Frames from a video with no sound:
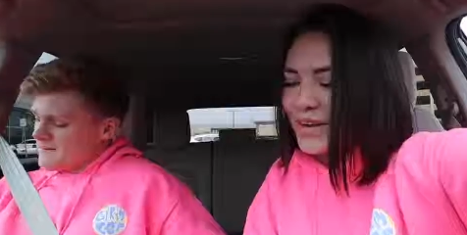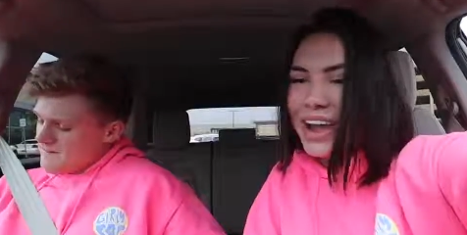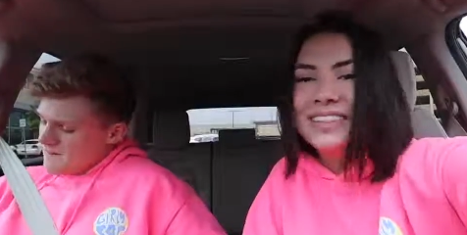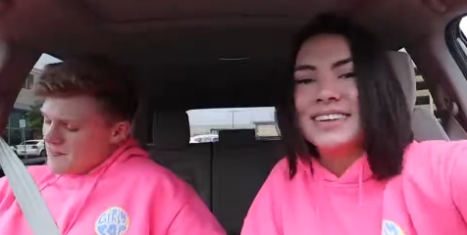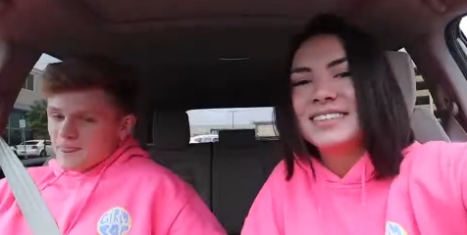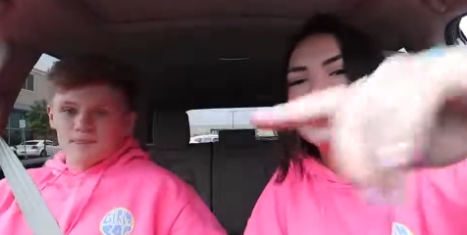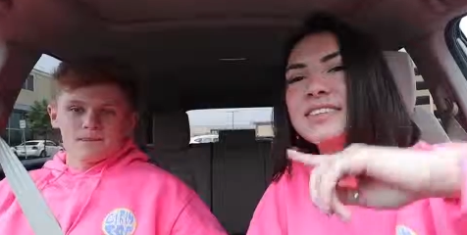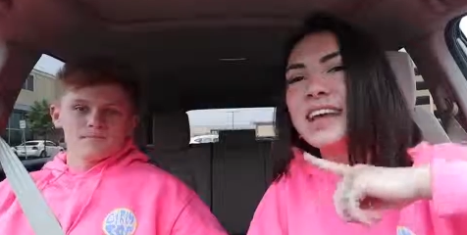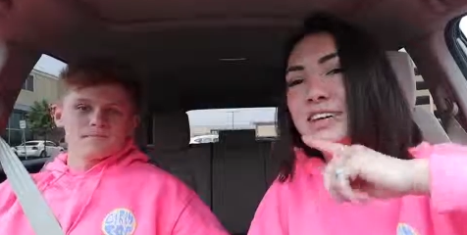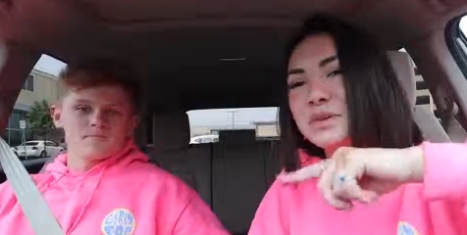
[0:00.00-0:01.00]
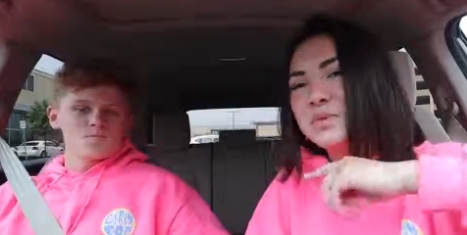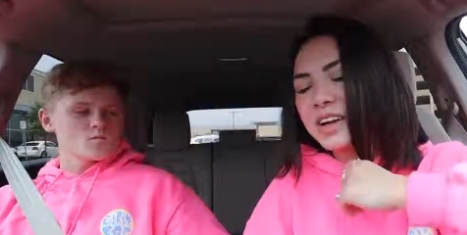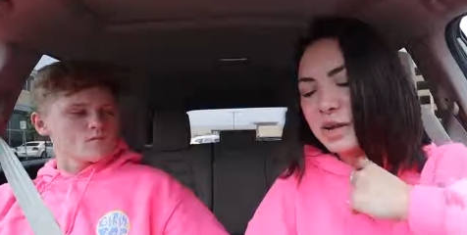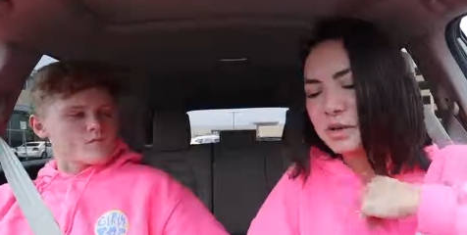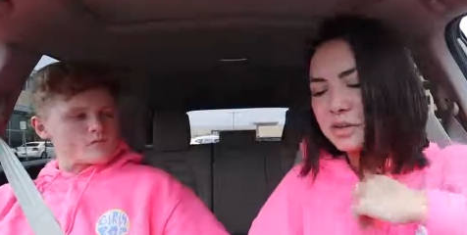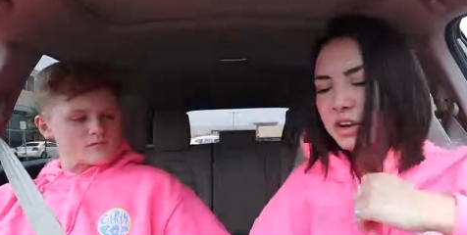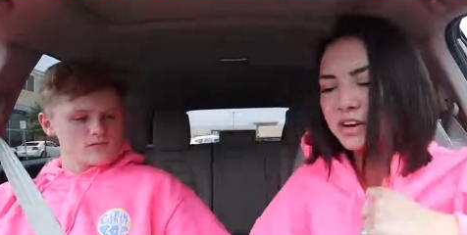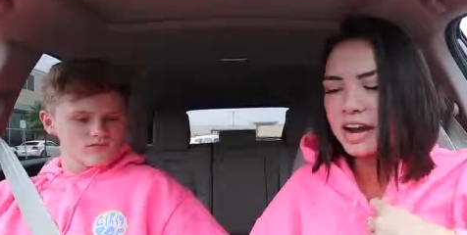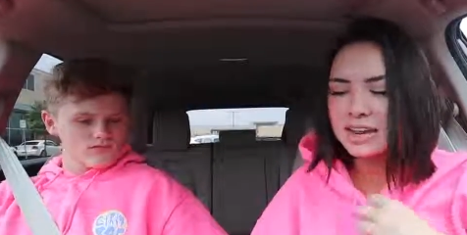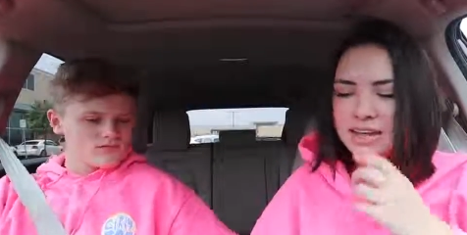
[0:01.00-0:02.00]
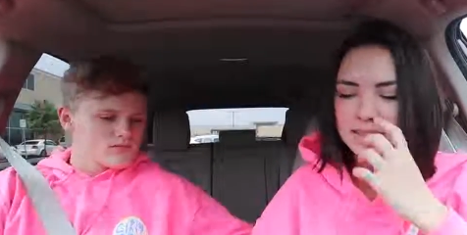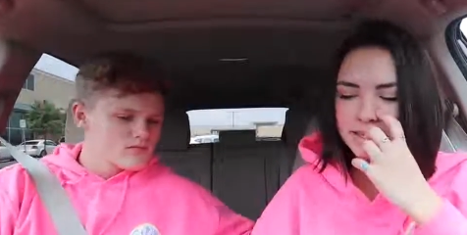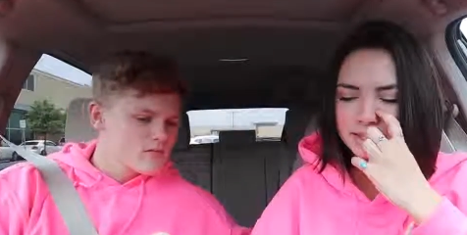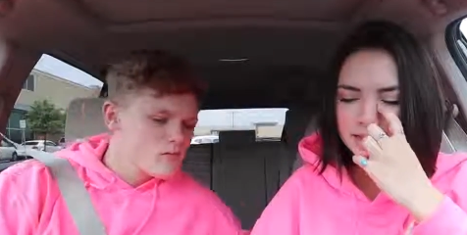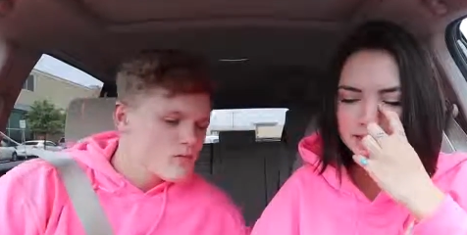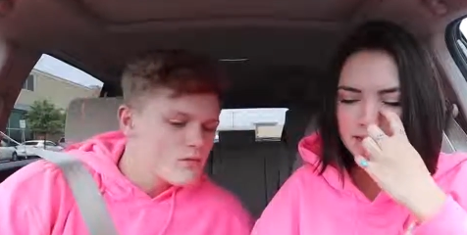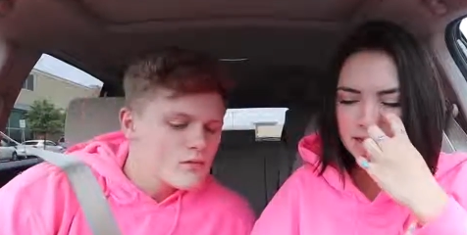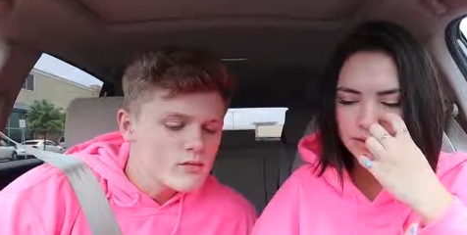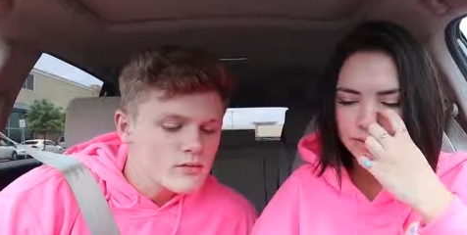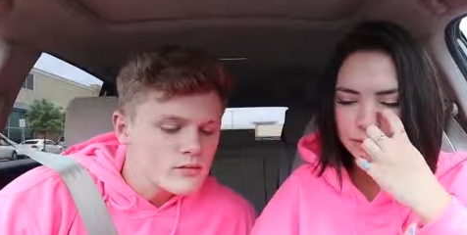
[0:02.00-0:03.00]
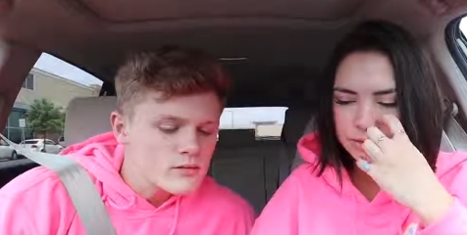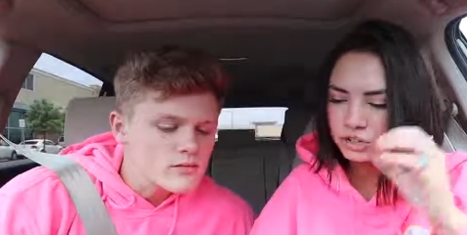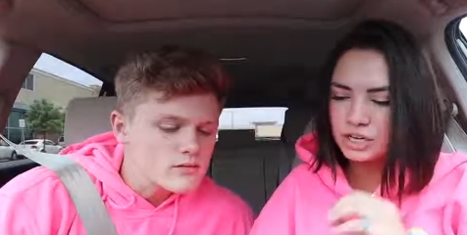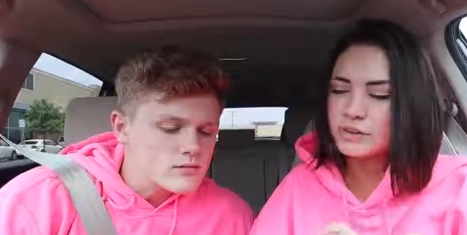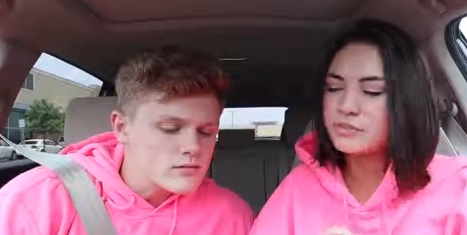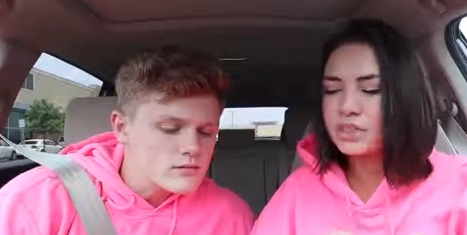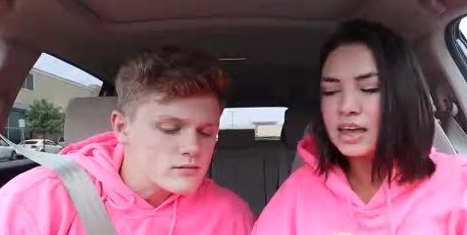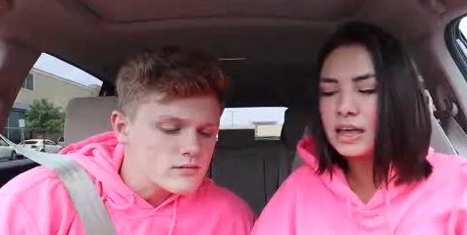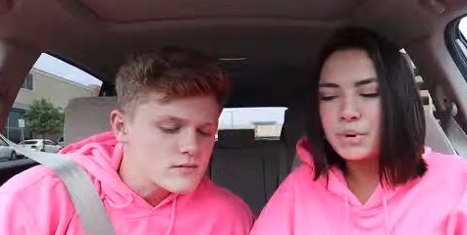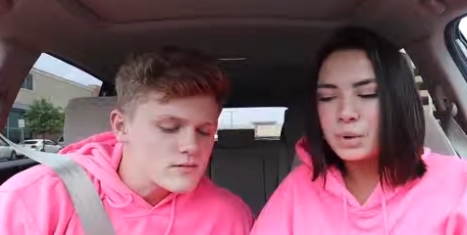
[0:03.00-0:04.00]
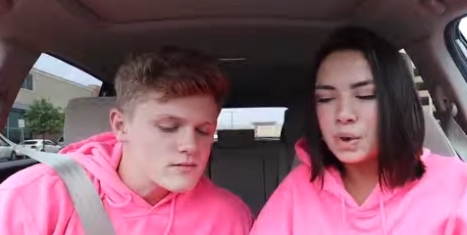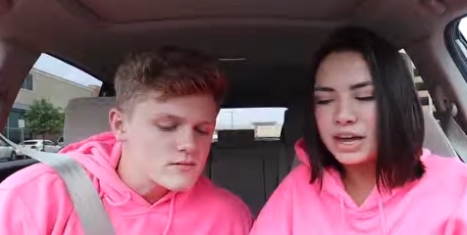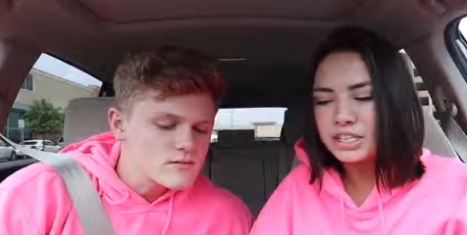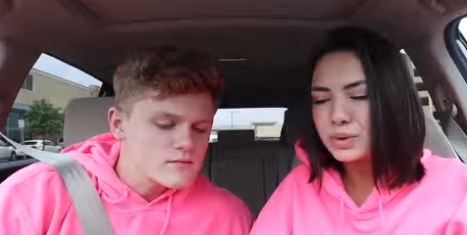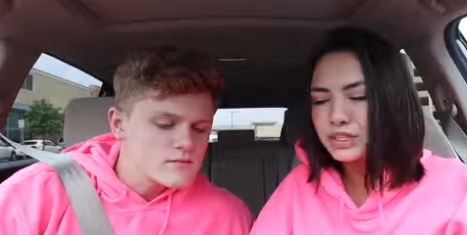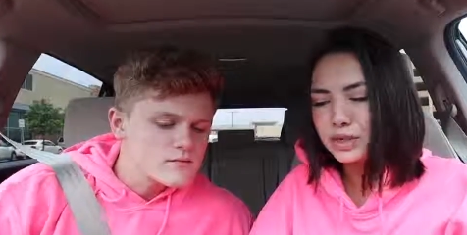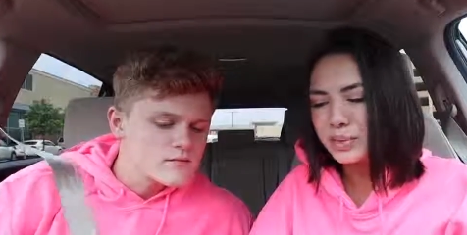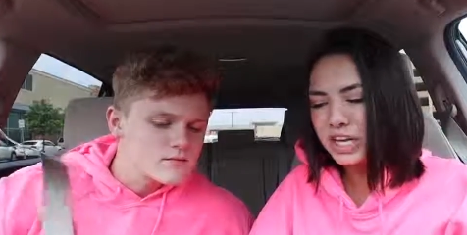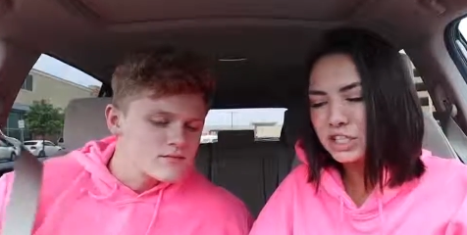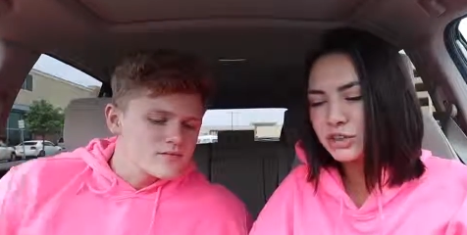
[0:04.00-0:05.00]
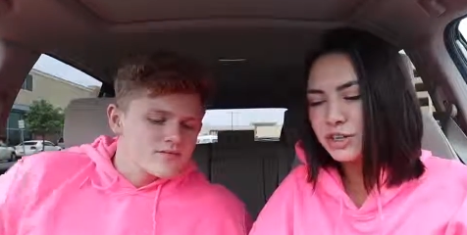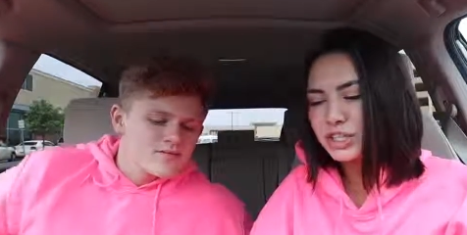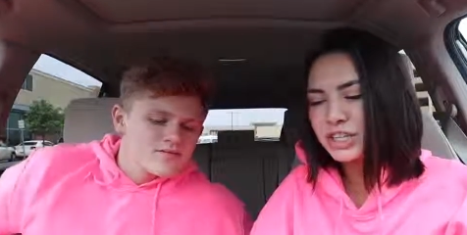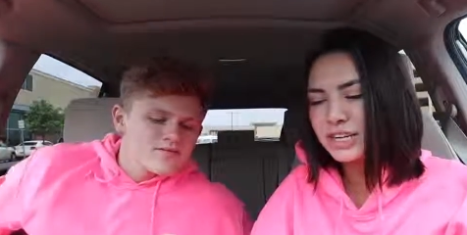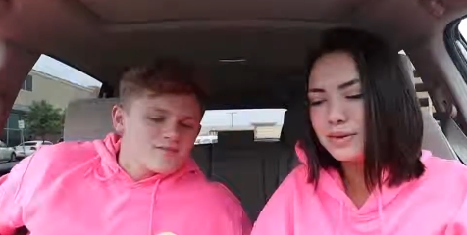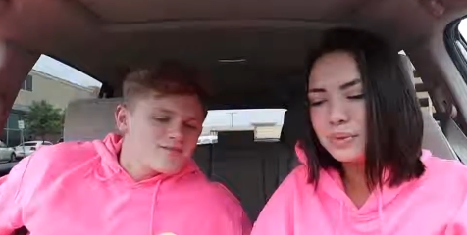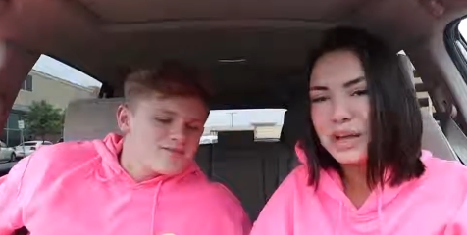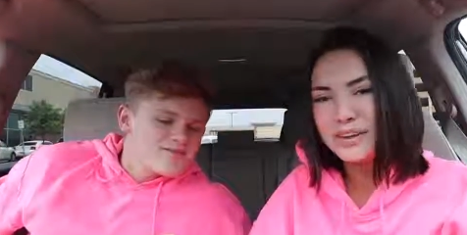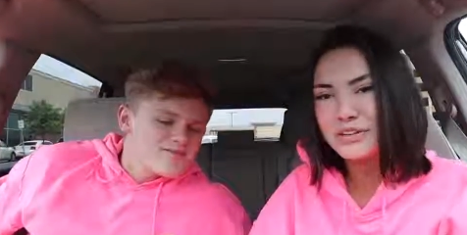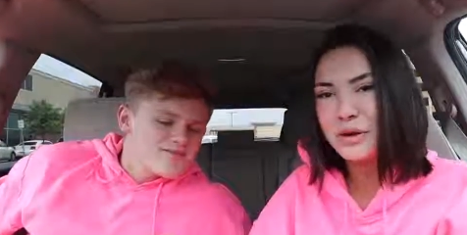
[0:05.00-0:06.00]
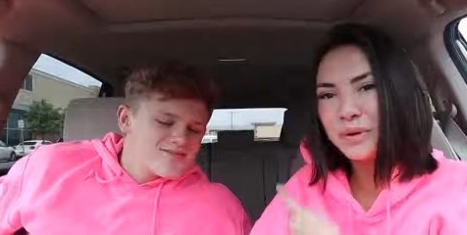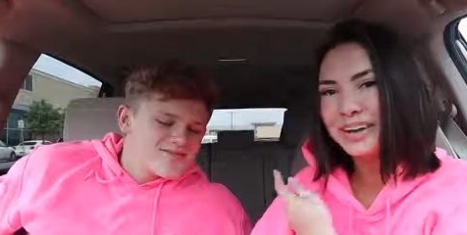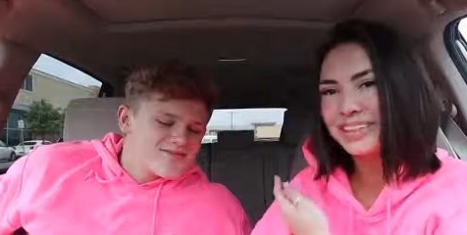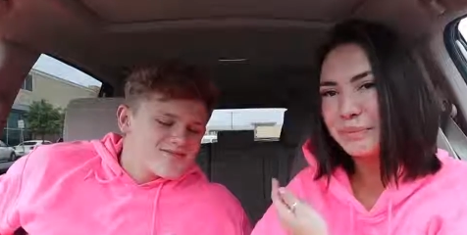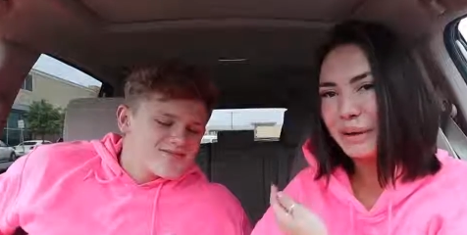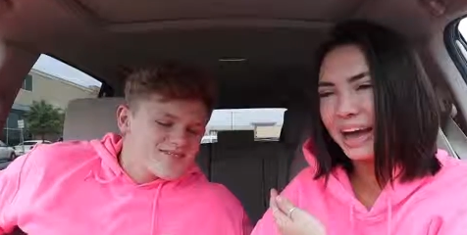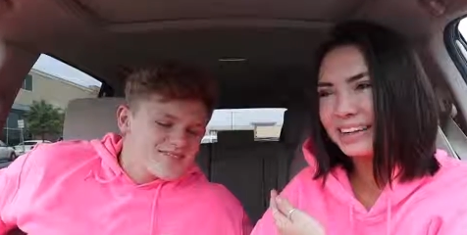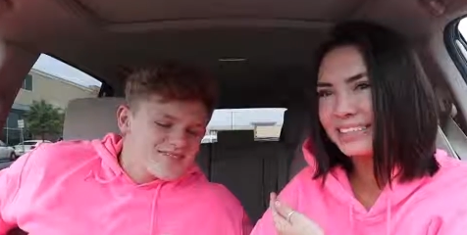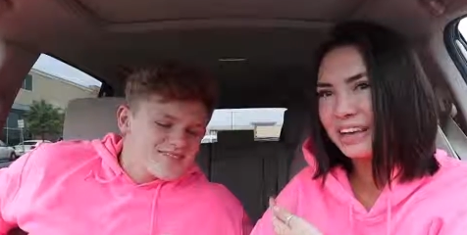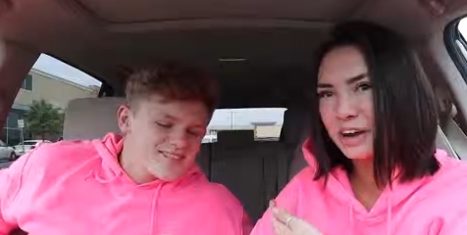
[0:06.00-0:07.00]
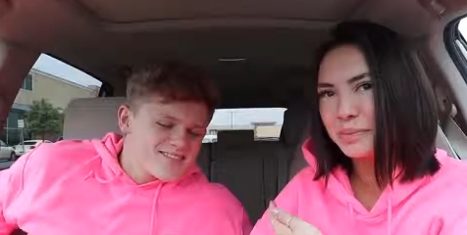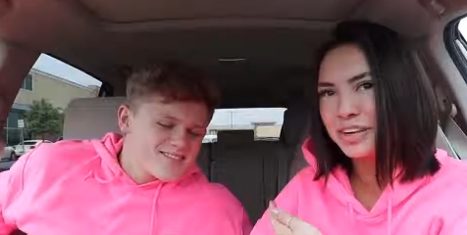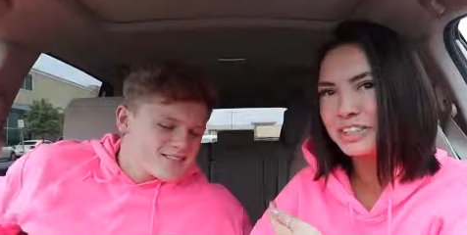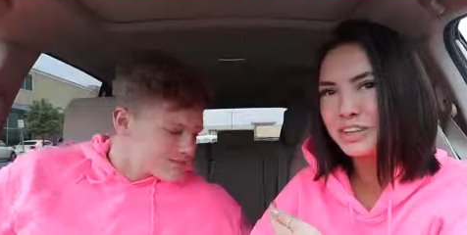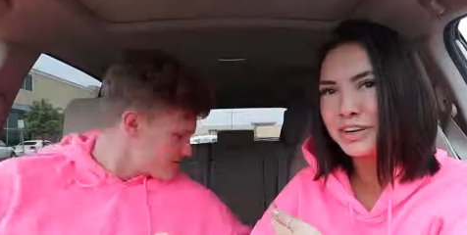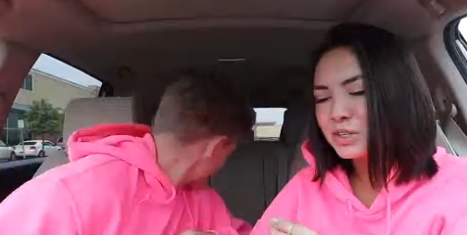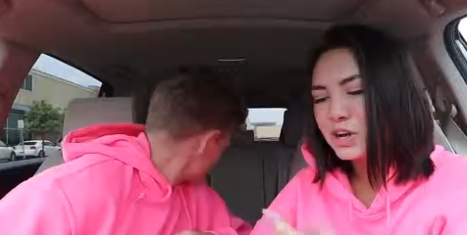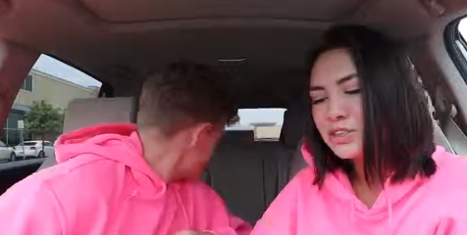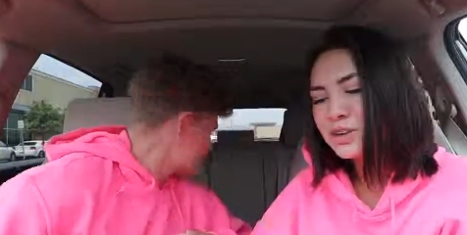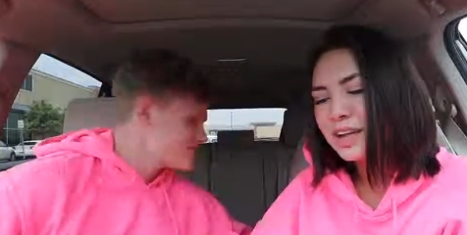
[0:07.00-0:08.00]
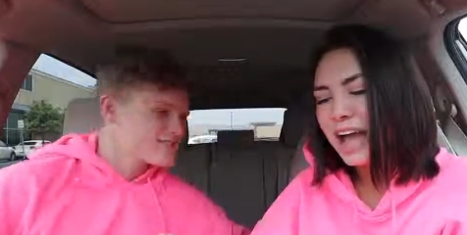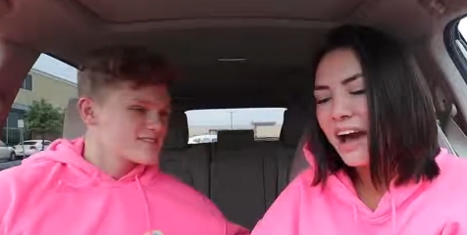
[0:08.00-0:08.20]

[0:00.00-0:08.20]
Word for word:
Speaker 1: Okay, this is the next one we're gonna be recreating. This is like a little GIF thing, but I just wanna do a picture version, but we have no one in the back to take our picture. Which also, like,